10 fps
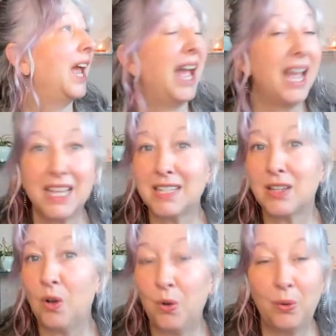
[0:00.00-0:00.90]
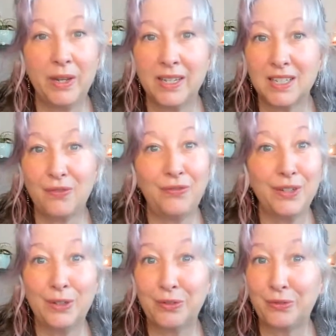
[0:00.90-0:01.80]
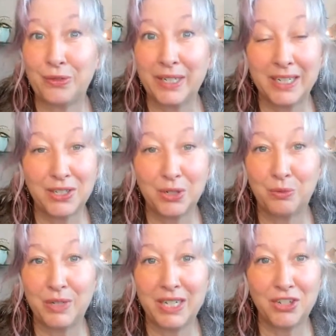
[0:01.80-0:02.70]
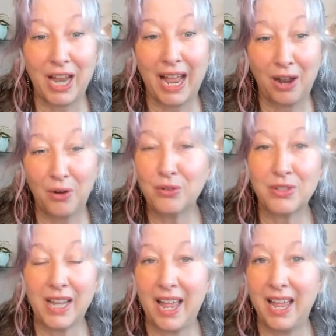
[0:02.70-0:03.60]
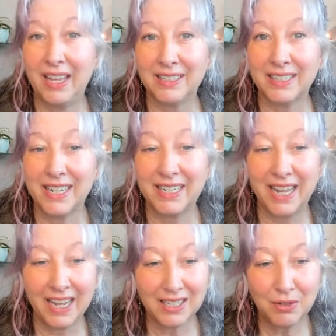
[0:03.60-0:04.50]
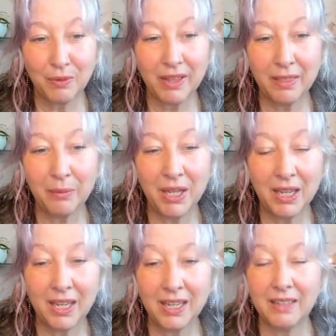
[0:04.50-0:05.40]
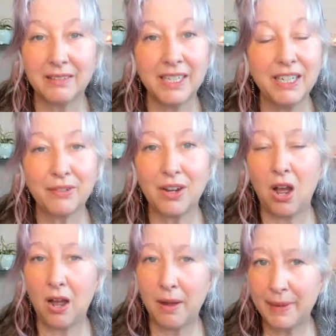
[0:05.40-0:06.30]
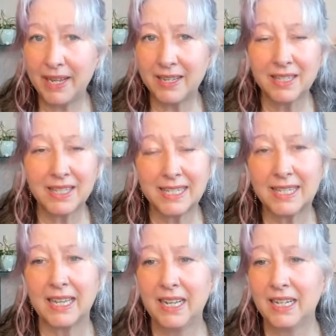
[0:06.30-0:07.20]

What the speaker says: As always, feel free to reach out and connect with me. Leave comments.